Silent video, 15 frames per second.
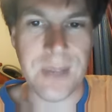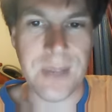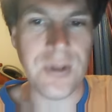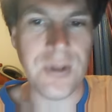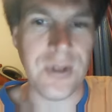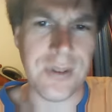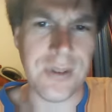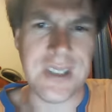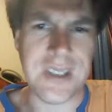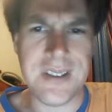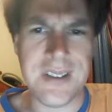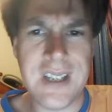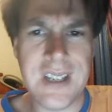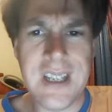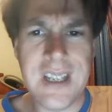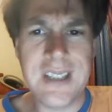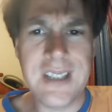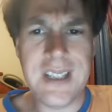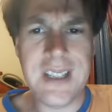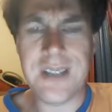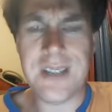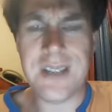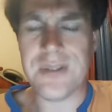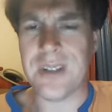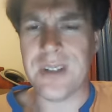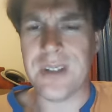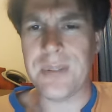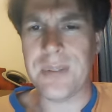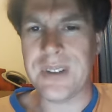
I'm not sure if that's that interesting, but